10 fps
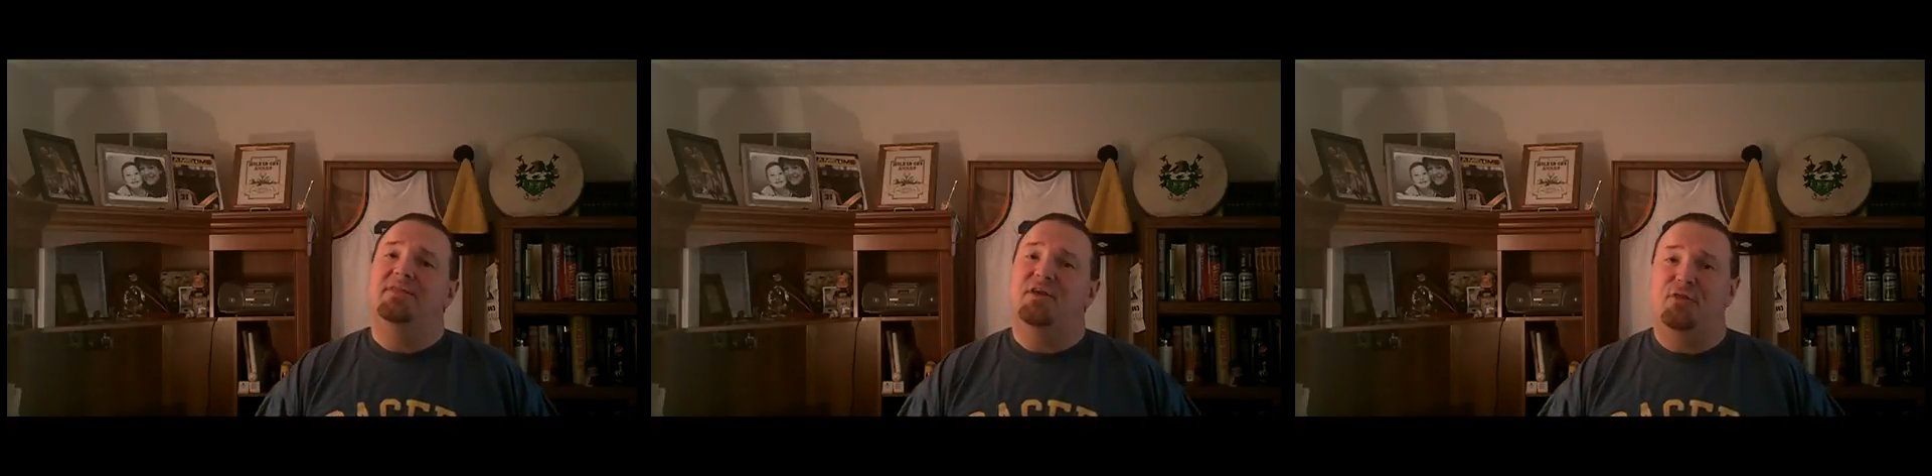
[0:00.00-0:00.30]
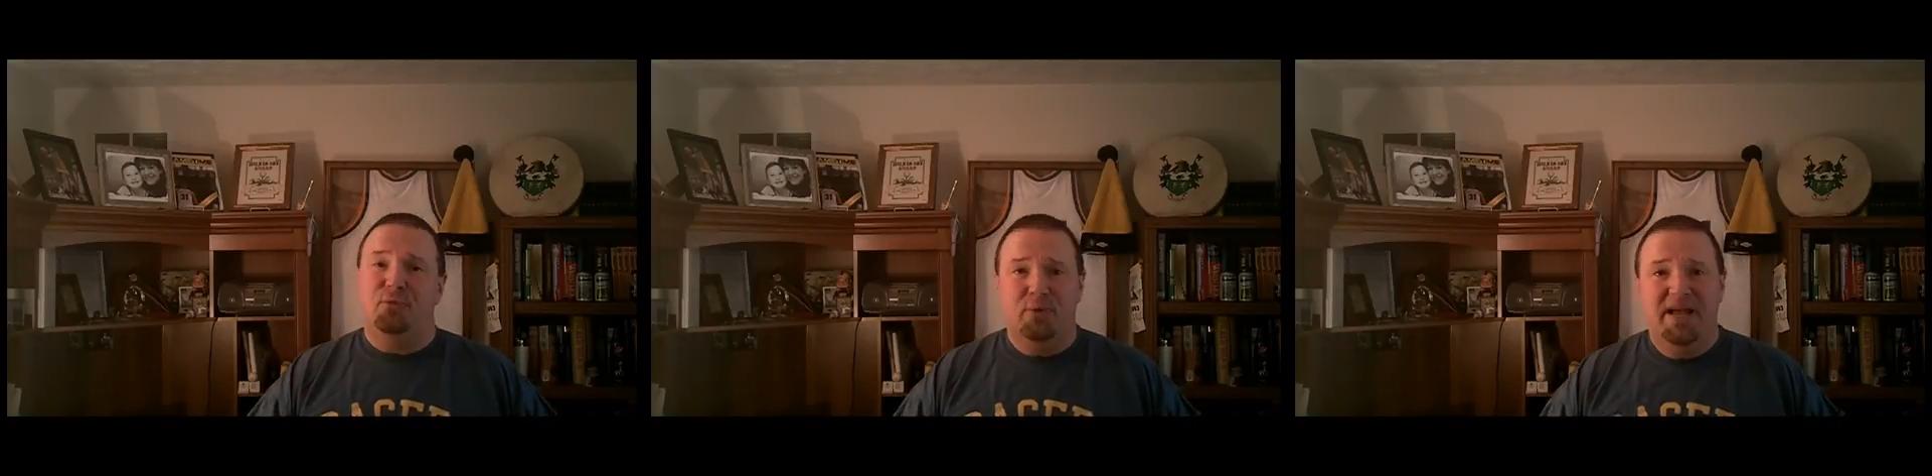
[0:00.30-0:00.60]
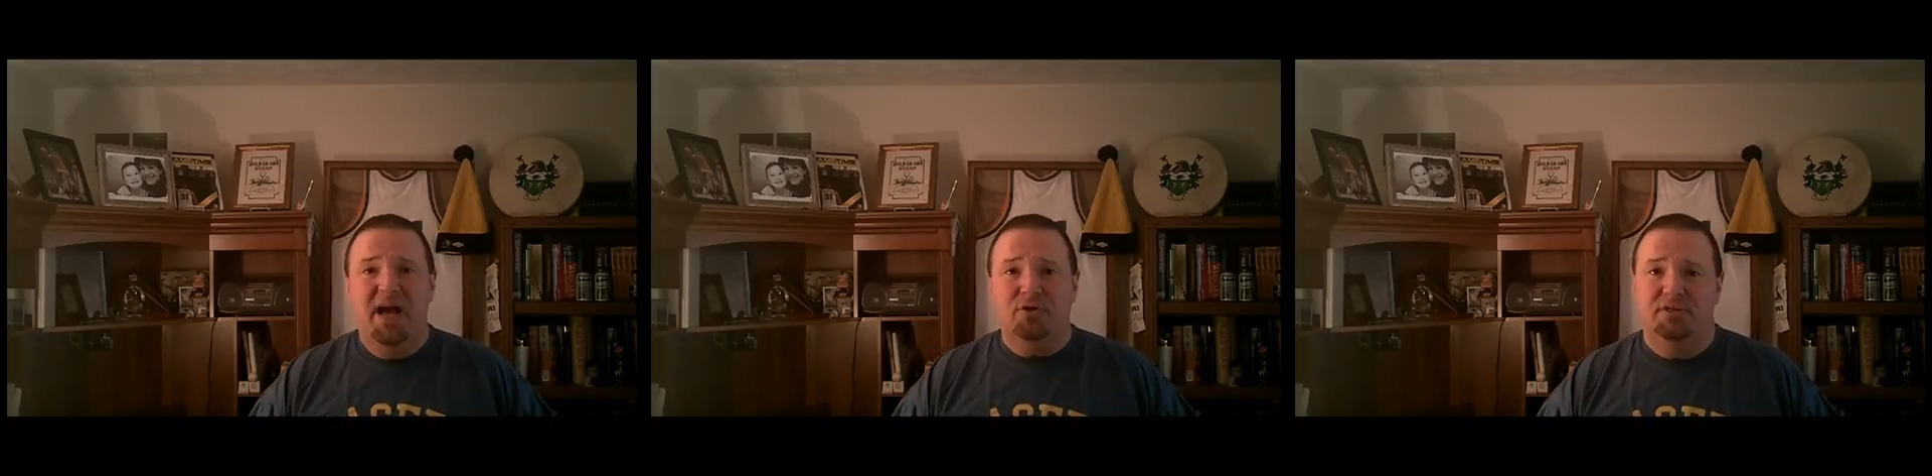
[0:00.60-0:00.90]
the
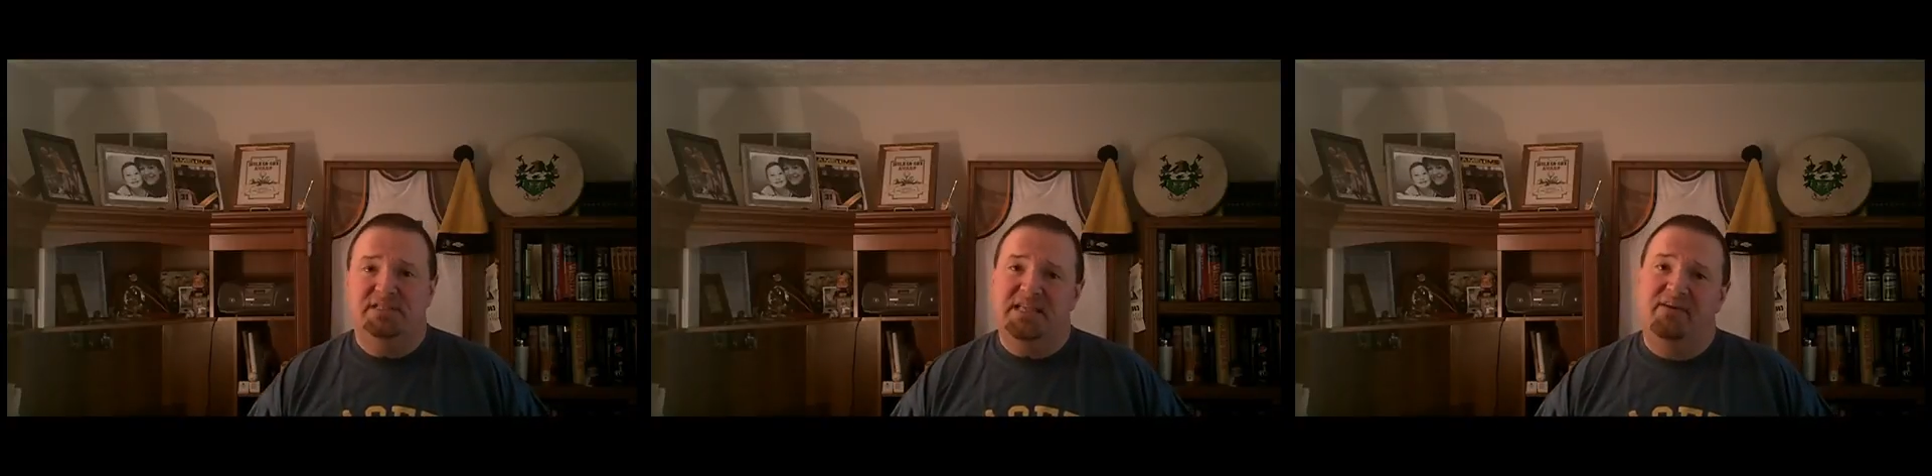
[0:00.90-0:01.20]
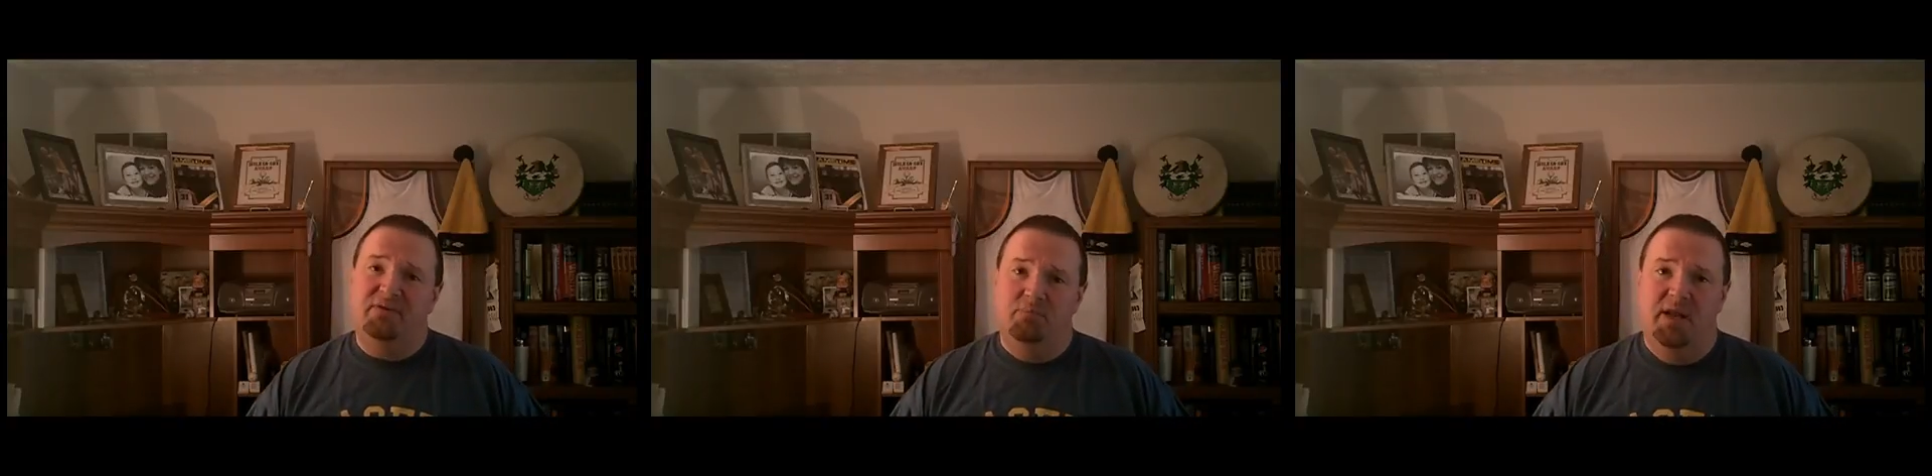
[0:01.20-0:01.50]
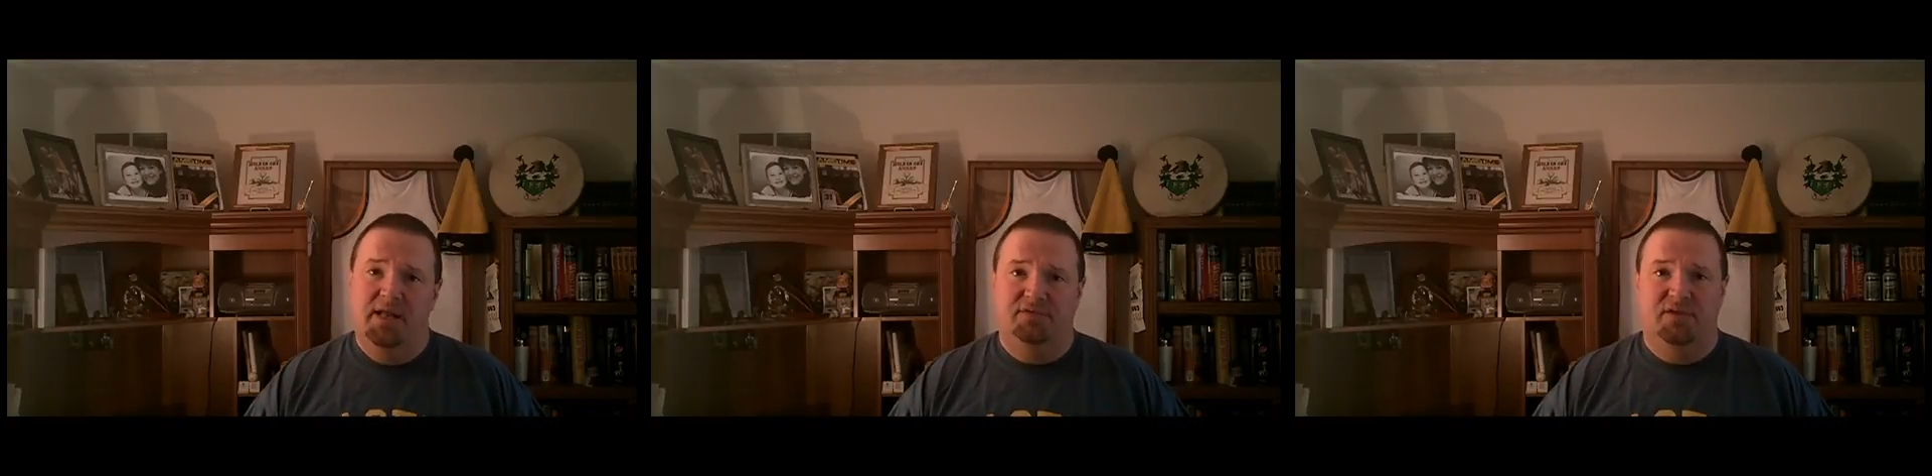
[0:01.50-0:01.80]
307
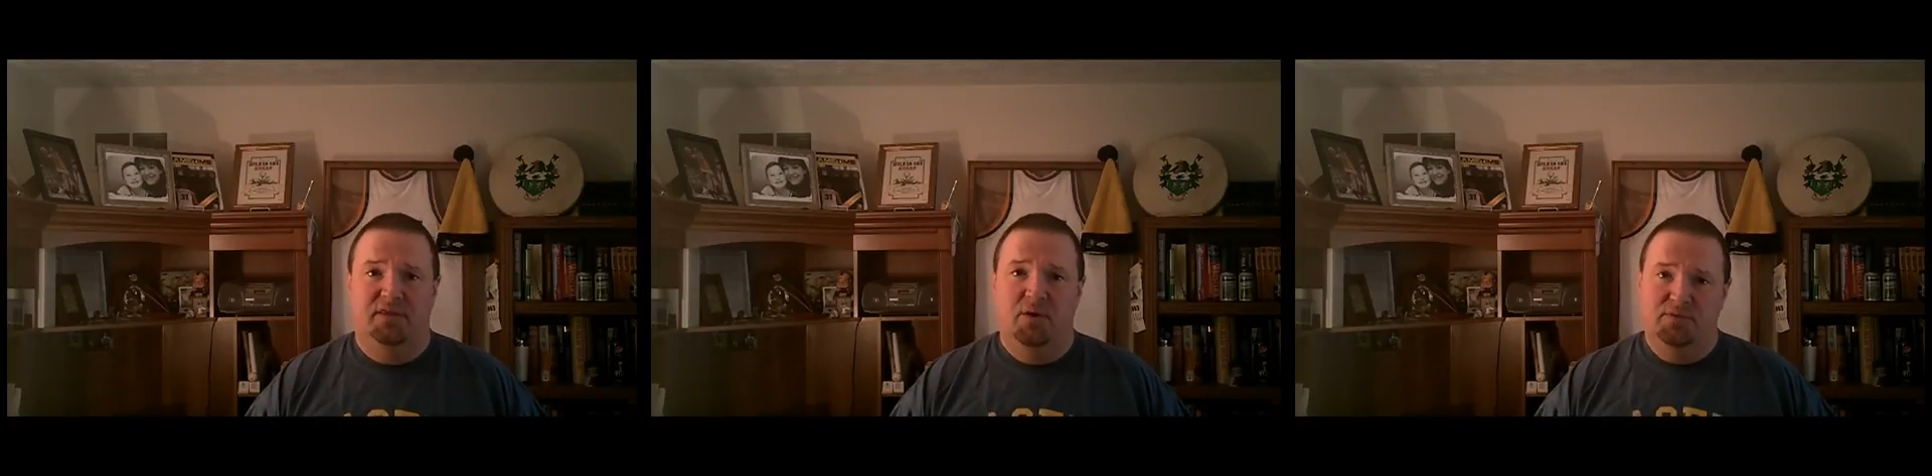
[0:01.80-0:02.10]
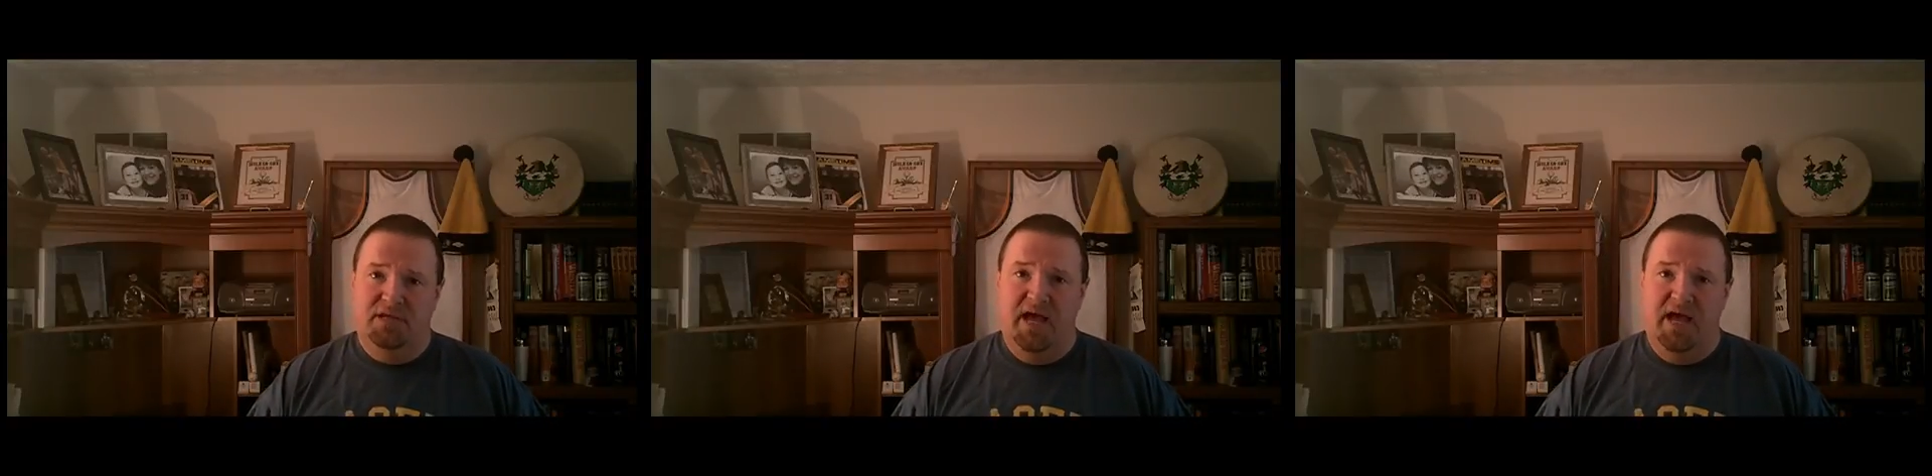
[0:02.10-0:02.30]
minutes that those